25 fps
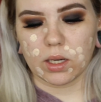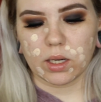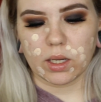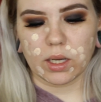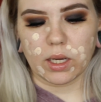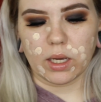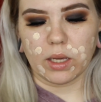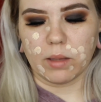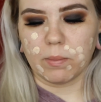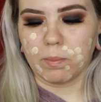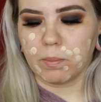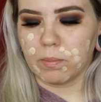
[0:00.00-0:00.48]

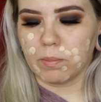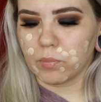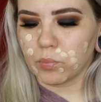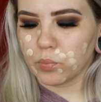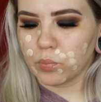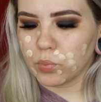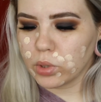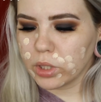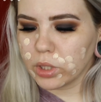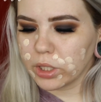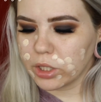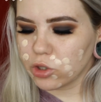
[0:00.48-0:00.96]
I'm
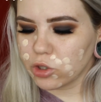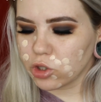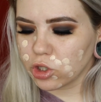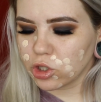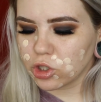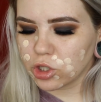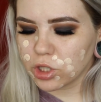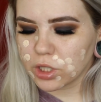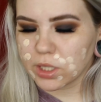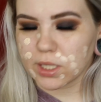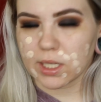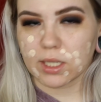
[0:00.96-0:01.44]
pretty sure
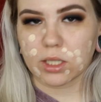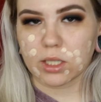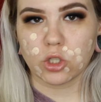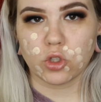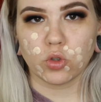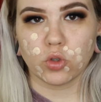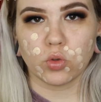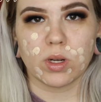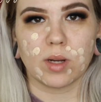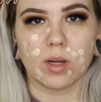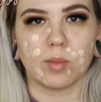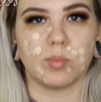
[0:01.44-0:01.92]
she said
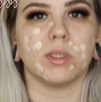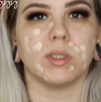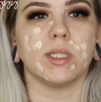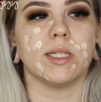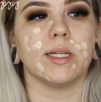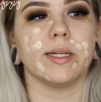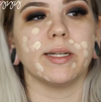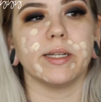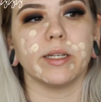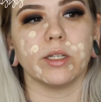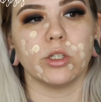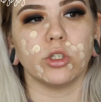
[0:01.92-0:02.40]
do not
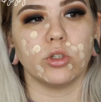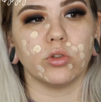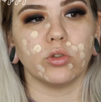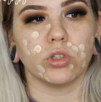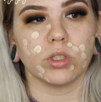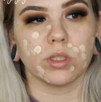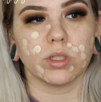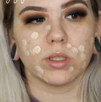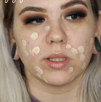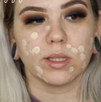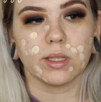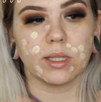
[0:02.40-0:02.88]
blend it, you
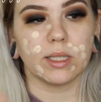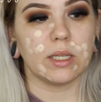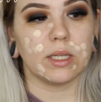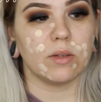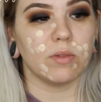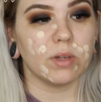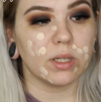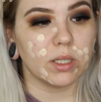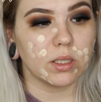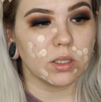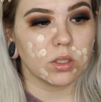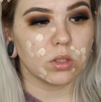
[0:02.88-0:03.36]
just leave
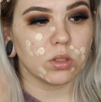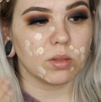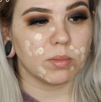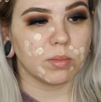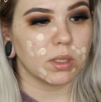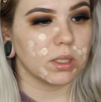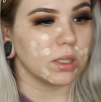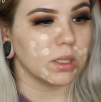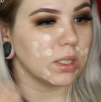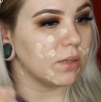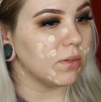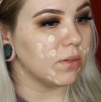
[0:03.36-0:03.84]
it. So I'm
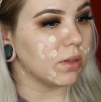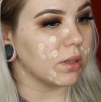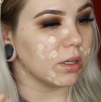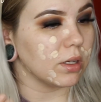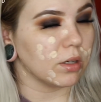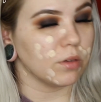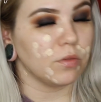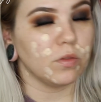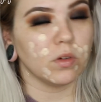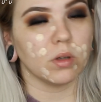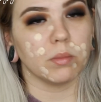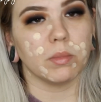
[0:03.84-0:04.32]
gonna leave it there
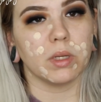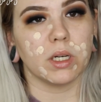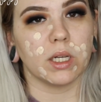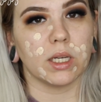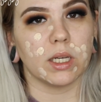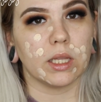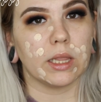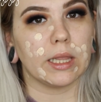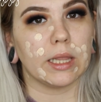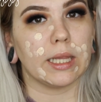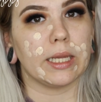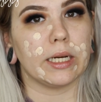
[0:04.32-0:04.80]
for a minute
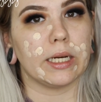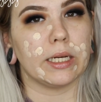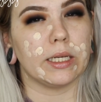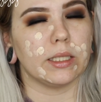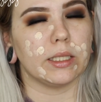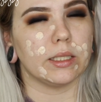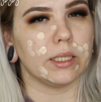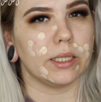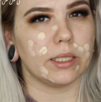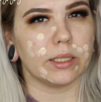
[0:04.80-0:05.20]
and let it